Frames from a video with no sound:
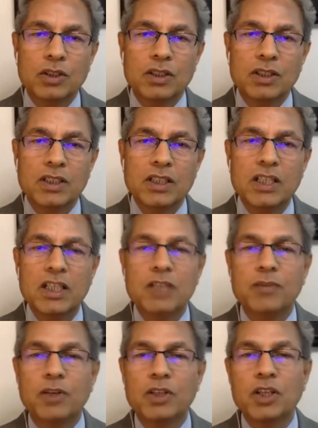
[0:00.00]

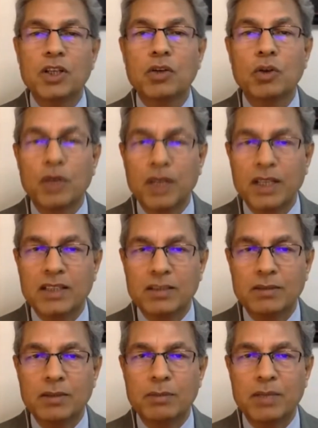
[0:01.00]
need for decoding
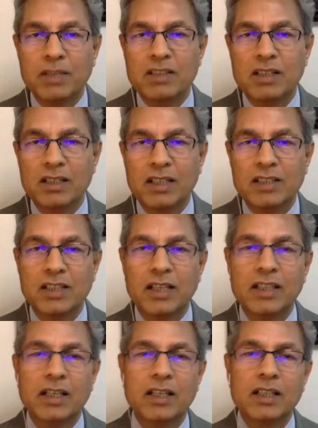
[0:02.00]
some of the puzzle that
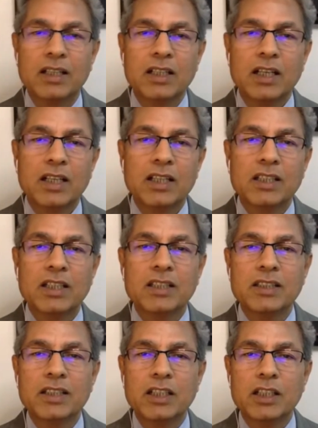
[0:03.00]
China
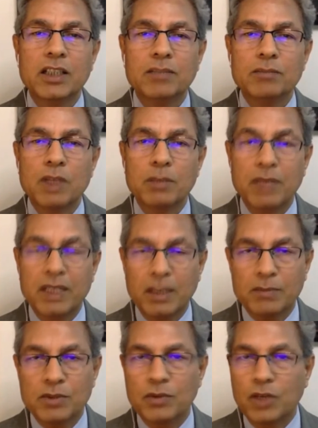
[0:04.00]
increasingly
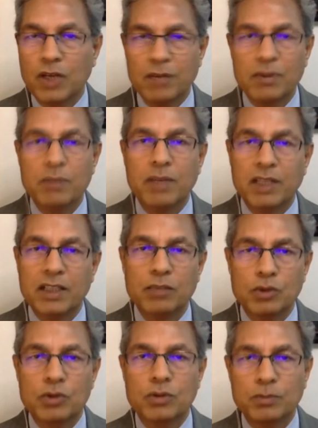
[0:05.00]
becomes for everybody.
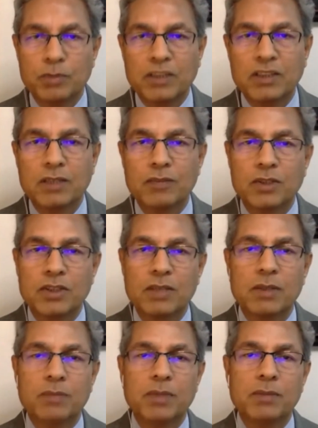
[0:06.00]
It was puzzle for
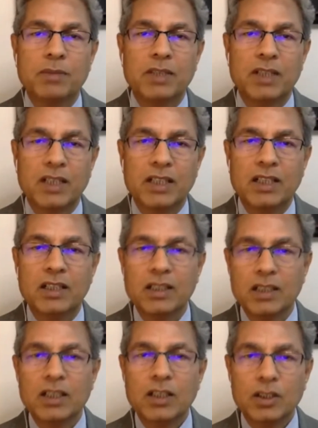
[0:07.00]
several people earlier.
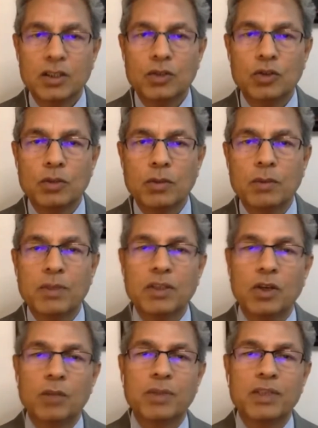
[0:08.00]
You remember
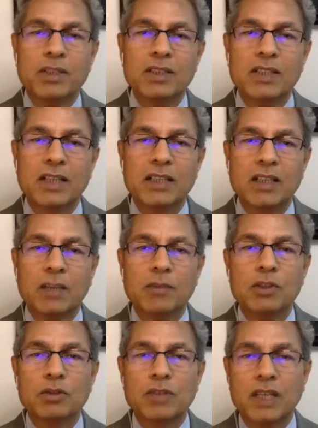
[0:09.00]
Europeans had come
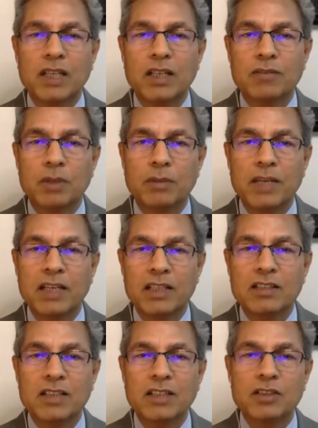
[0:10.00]
into China from
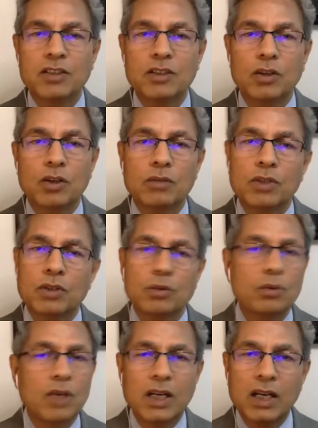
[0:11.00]
18th century onward
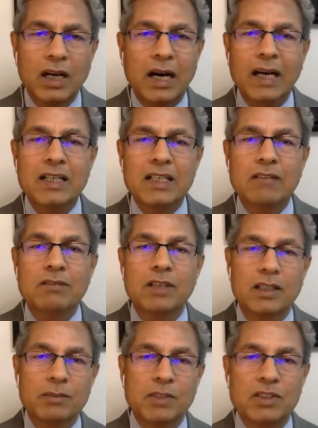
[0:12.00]
to
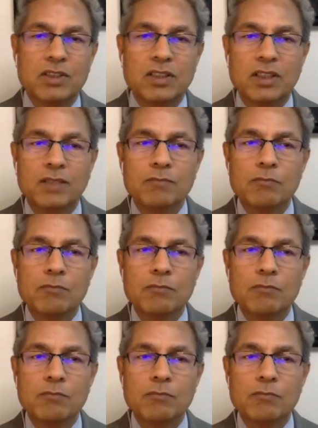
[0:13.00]
unravel the mystery.